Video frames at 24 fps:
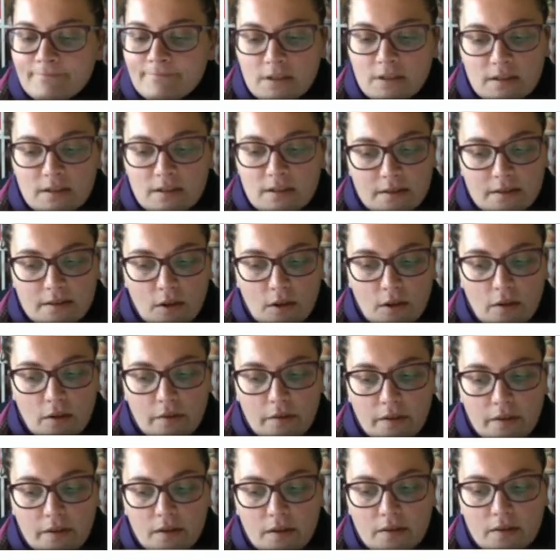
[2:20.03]
is not a
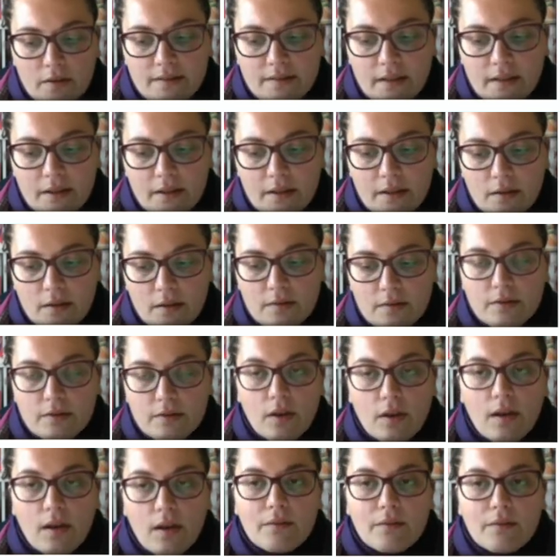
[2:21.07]
real good circle.
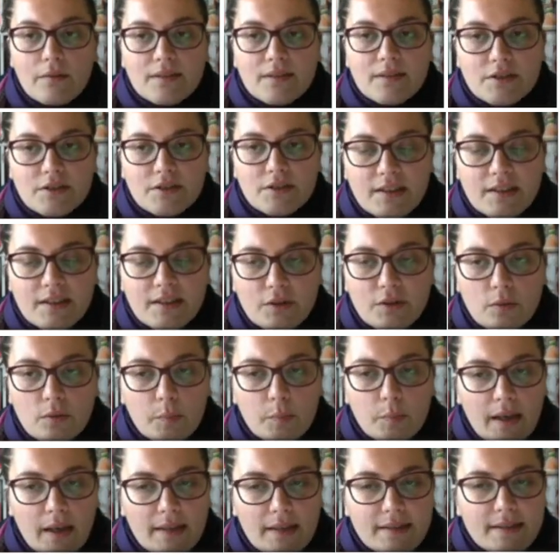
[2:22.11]
So I would suggest you
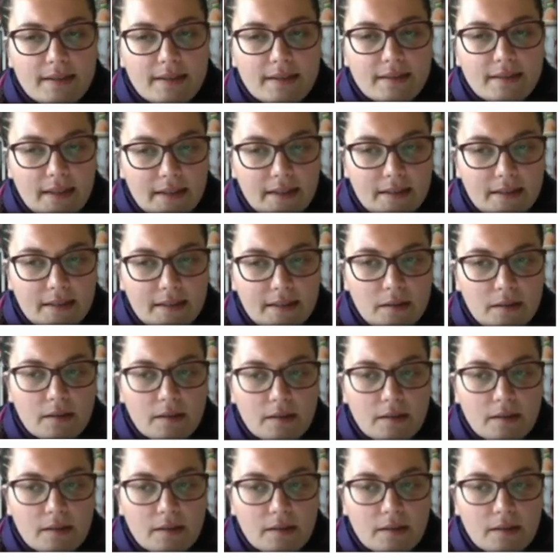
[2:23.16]
practice a little,